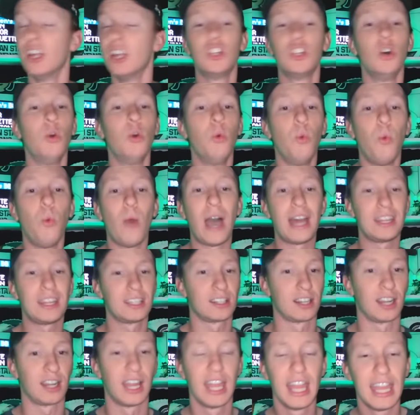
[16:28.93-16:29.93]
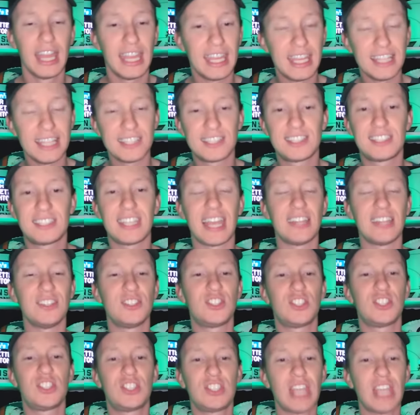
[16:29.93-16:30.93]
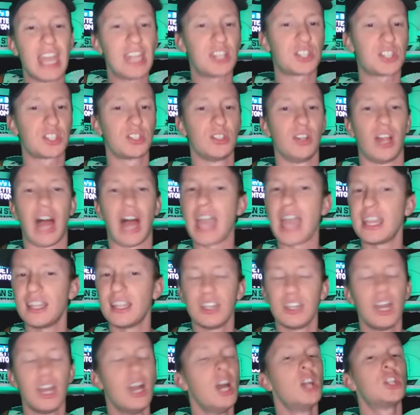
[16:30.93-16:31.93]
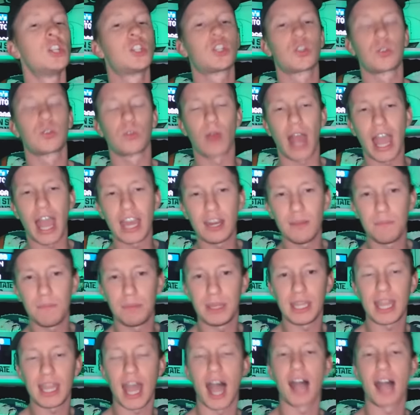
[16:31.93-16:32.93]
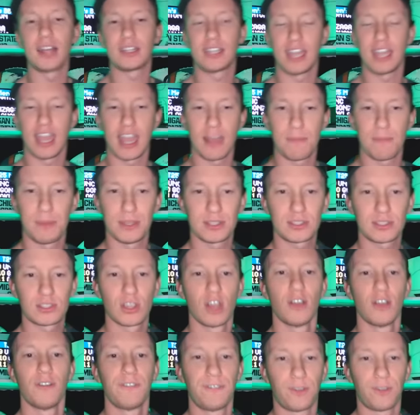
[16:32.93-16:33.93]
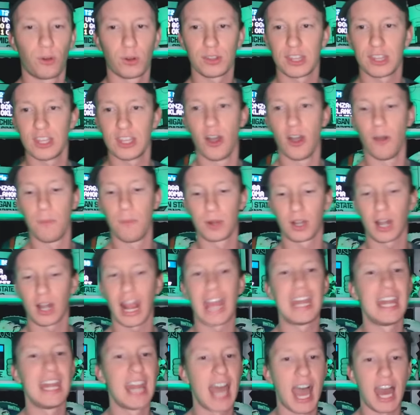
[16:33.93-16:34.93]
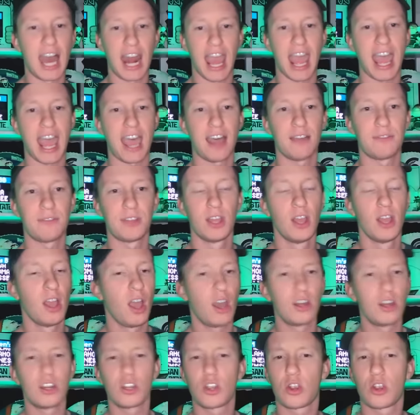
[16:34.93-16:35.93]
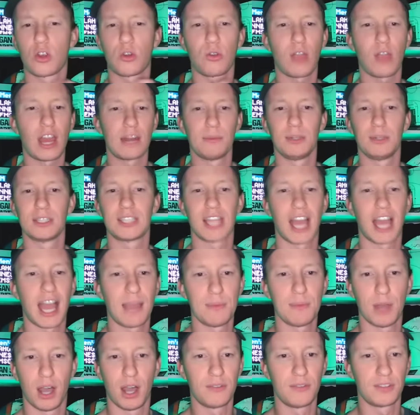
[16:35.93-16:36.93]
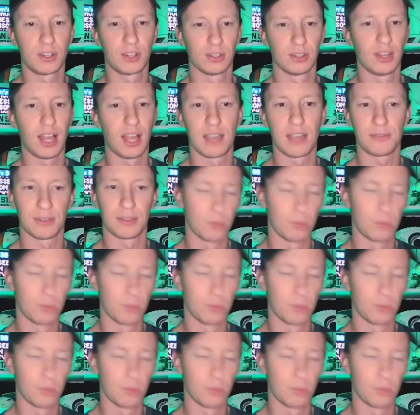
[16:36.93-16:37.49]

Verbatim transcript: The weather is sensational. I try to be on campus for the opener and not have an incredible time of your life.